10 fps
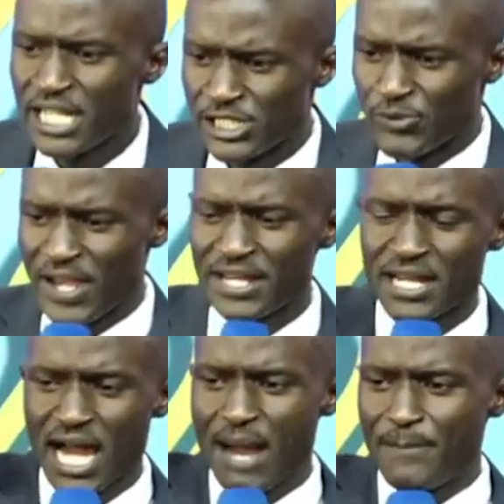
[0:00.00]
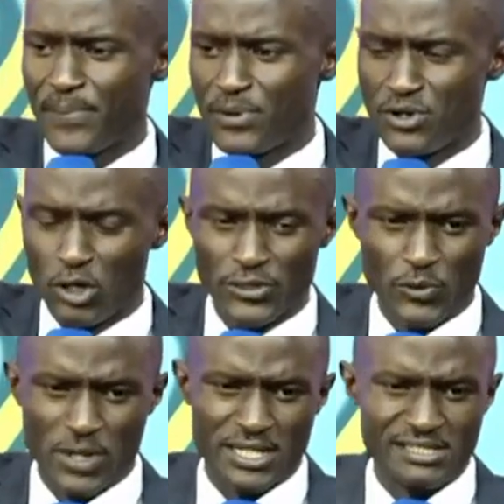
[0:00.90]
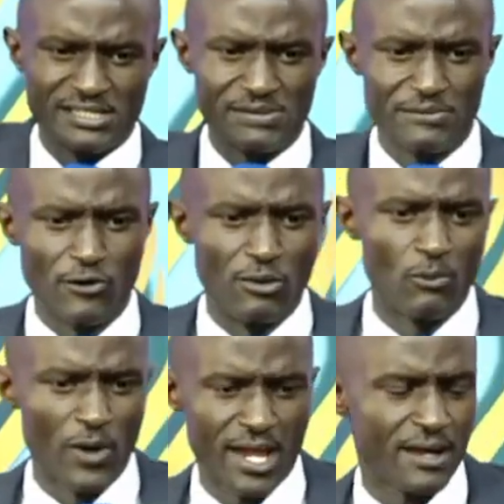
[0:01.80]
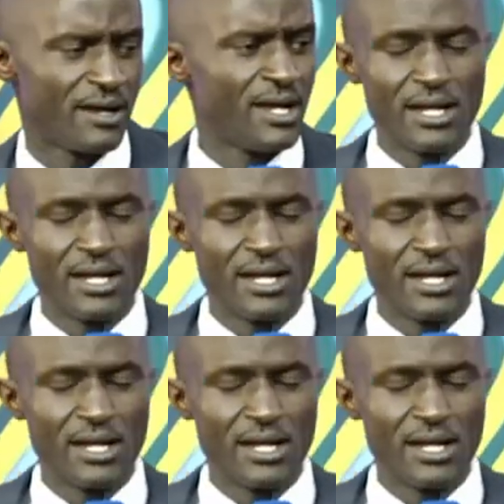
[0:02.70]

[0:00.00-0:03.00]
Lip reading: She ran up northwards from where